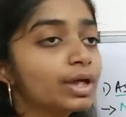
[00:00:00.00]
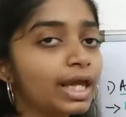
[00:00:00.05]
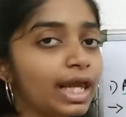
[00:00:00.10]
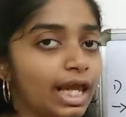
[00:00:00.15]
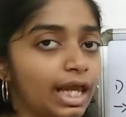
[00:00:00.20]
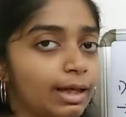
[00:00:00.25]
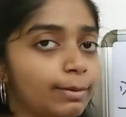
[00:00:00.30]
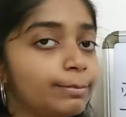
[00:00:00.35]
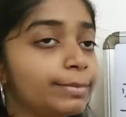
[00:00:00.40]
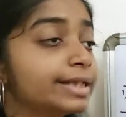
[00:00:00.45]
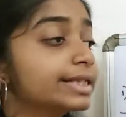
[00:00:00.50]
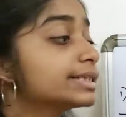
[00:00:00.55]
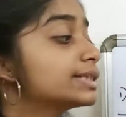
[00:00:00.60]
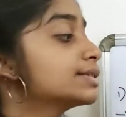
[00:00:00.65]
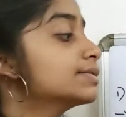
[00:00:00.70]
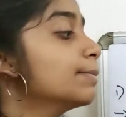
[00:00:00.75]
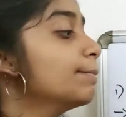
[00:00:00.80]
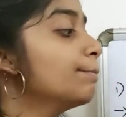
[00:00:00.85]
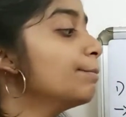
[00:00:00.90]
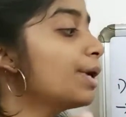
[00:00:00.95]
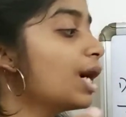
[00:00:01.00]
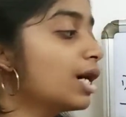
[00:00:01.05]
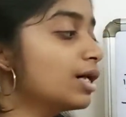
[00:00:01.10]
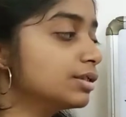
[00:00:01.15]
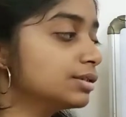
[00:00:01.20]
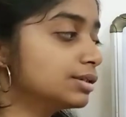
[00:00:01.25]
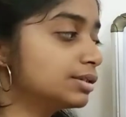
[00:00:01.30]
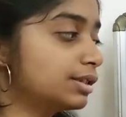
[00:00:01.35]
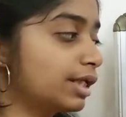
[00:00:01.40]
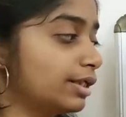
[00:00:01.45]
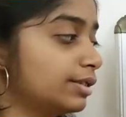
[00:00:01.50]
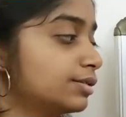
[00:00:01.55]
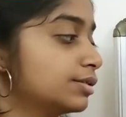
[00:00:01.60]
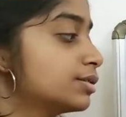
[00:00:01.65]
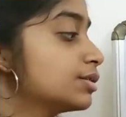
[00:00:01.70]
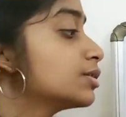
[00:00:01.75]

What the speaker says: came is the past tense.